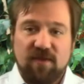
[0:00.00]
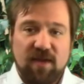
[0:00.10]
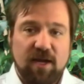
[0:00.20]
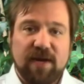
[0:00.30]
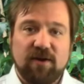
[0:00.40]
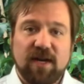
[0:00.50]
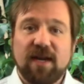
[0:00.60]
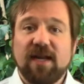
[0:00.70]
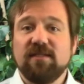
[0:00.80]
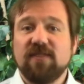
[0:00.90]
Think about
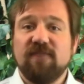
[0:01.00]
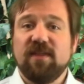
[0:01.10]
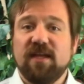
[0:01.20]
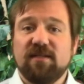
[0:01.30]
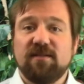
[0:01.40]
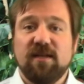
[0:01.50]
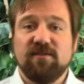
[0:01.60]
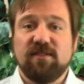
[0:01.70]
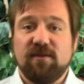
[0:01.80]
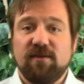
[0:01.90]
it and see if that
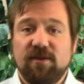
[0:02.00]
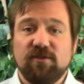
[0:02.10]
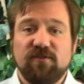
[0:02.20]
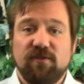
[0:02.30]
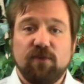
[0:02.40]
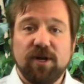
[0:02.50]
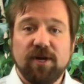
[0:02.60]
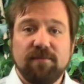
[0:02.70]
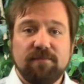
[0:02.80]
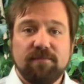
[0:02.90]
is useful for
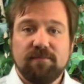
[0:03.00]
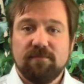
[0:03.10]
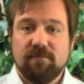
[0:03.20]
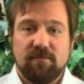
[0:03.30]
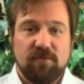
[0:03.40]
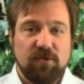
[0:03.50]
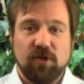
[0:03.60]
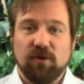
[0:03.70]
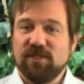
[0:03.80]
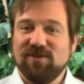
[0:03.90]
you.
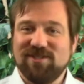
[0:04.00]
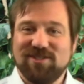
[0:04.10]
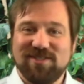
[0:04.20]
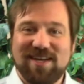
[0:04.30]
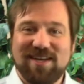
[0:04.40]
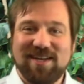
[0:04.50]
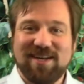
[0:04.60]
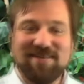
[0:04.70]
No restrictions on it.